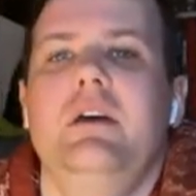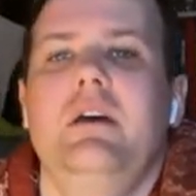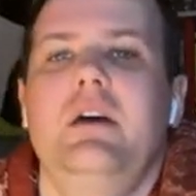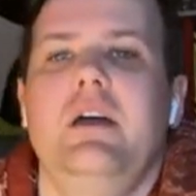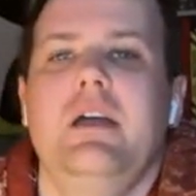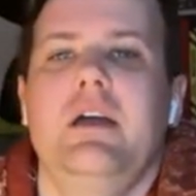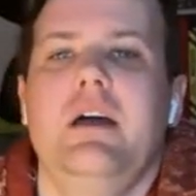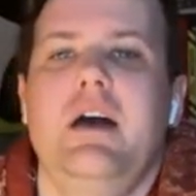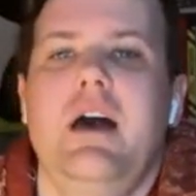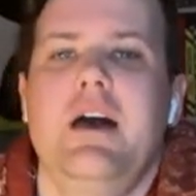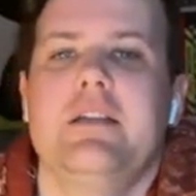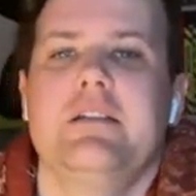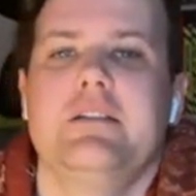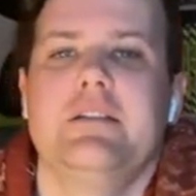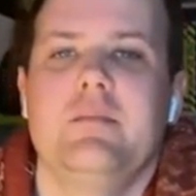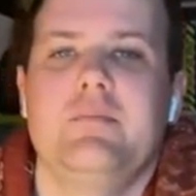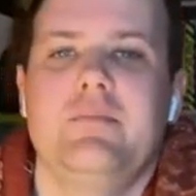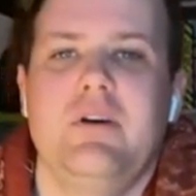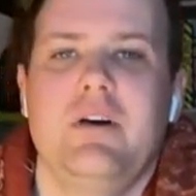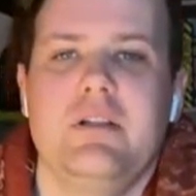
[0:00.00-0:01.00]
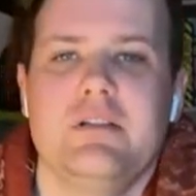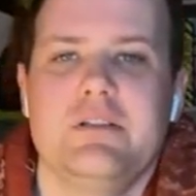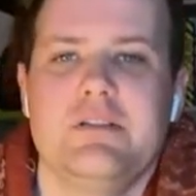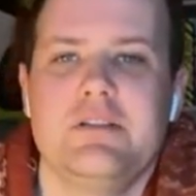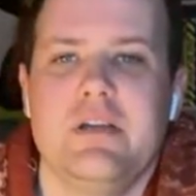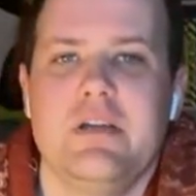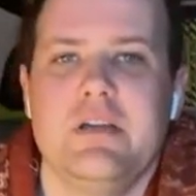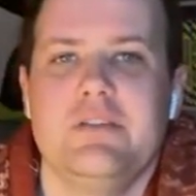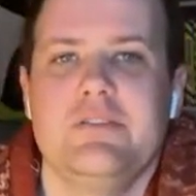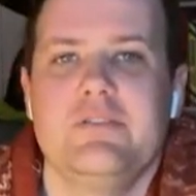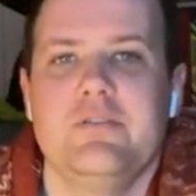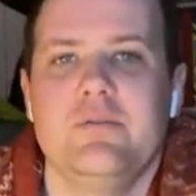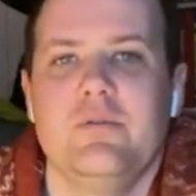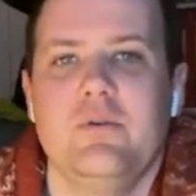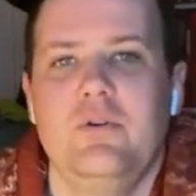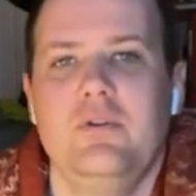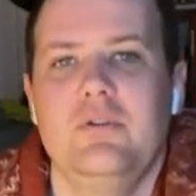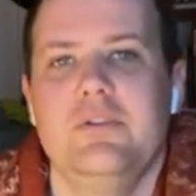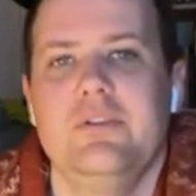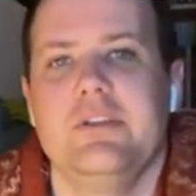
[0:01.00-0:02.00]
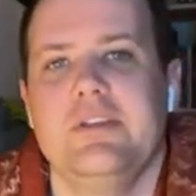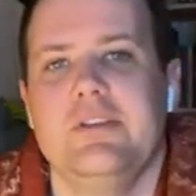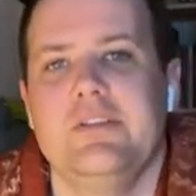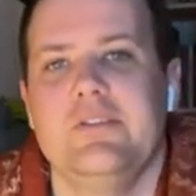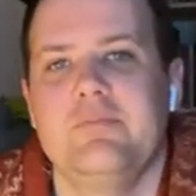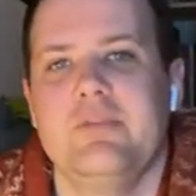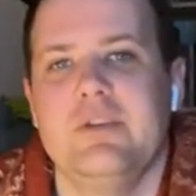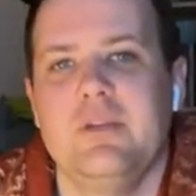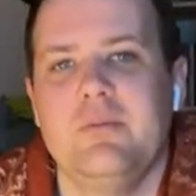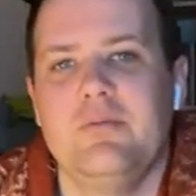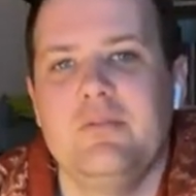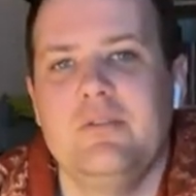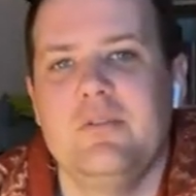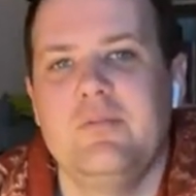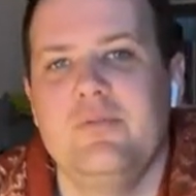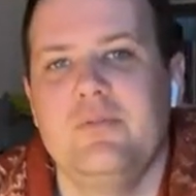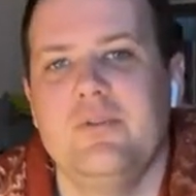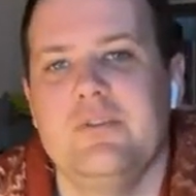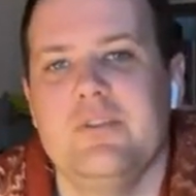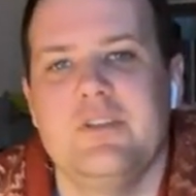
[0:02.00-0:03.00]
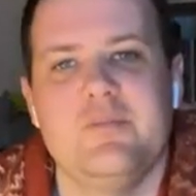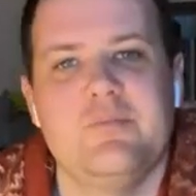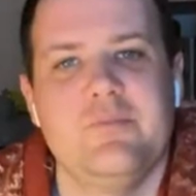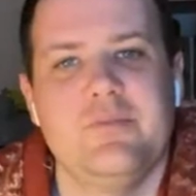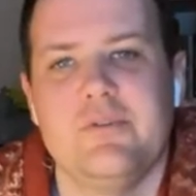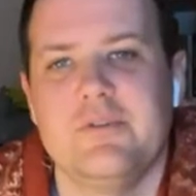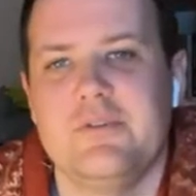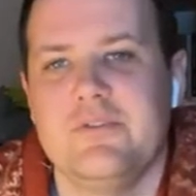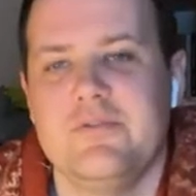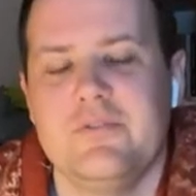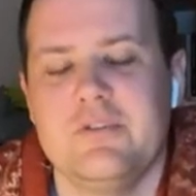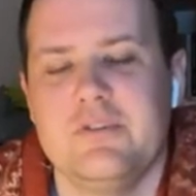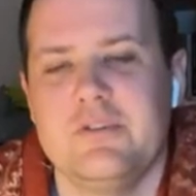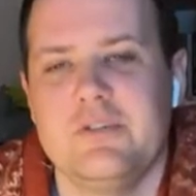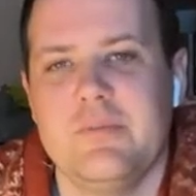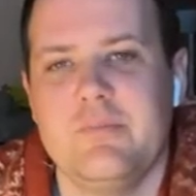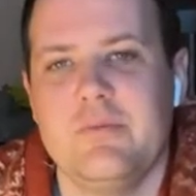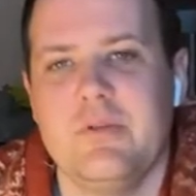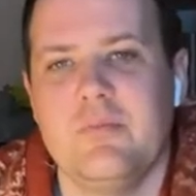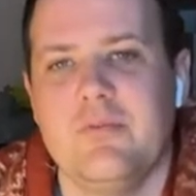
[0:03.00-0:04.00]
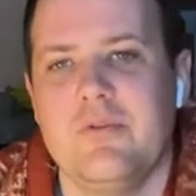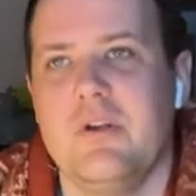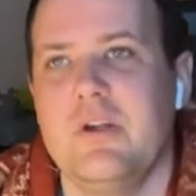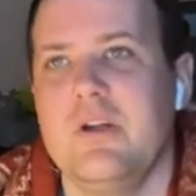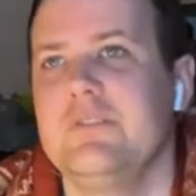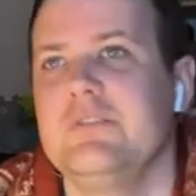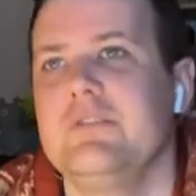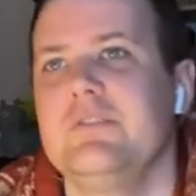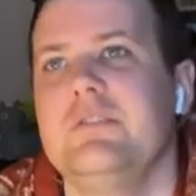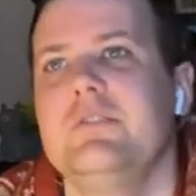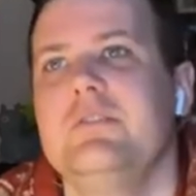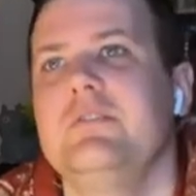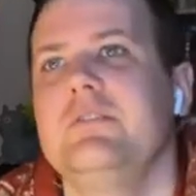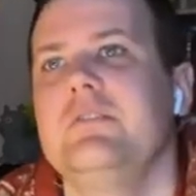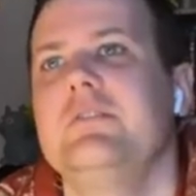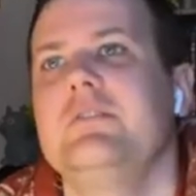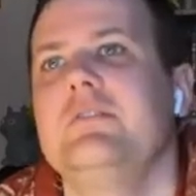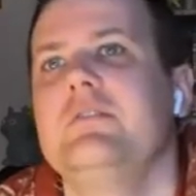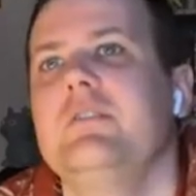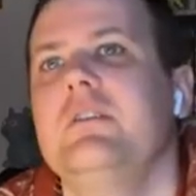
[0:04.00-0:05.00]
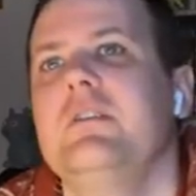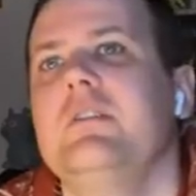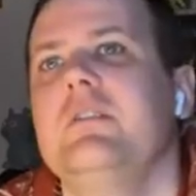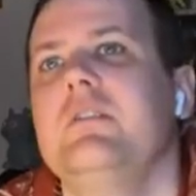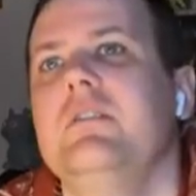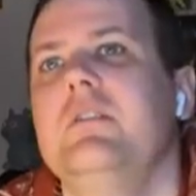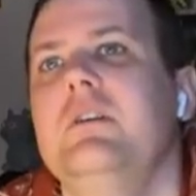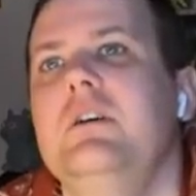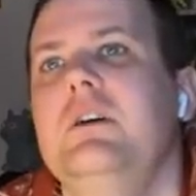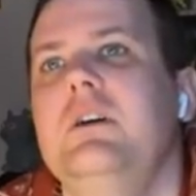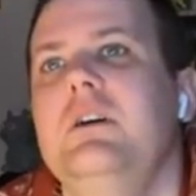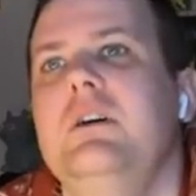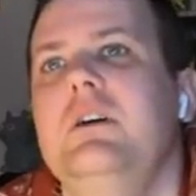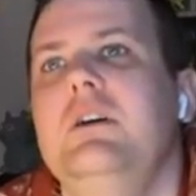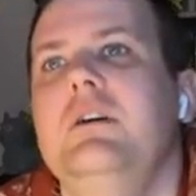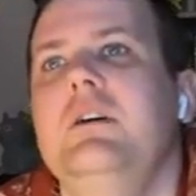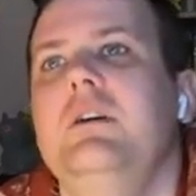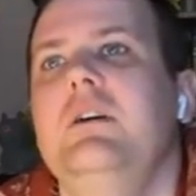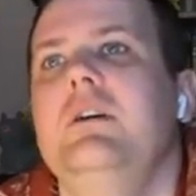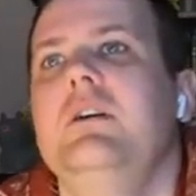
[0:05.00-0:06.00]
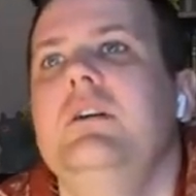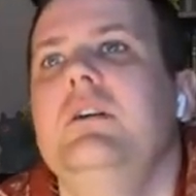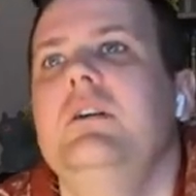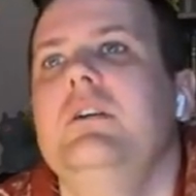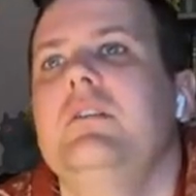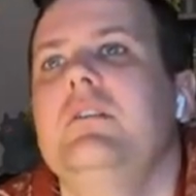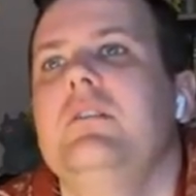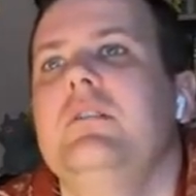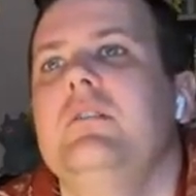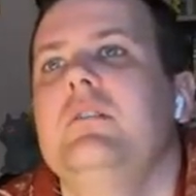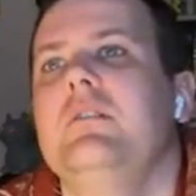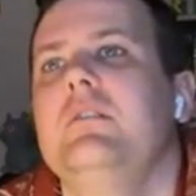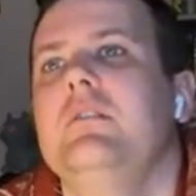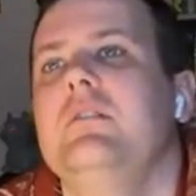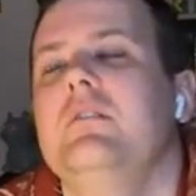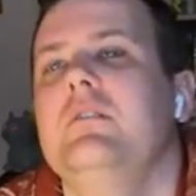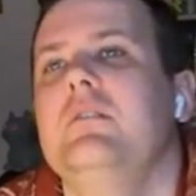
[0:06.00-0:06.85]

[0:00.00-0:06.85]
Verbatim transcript: I heartily apologise to all these people who bought these books for the shipping prices. It's uh, yeah, especially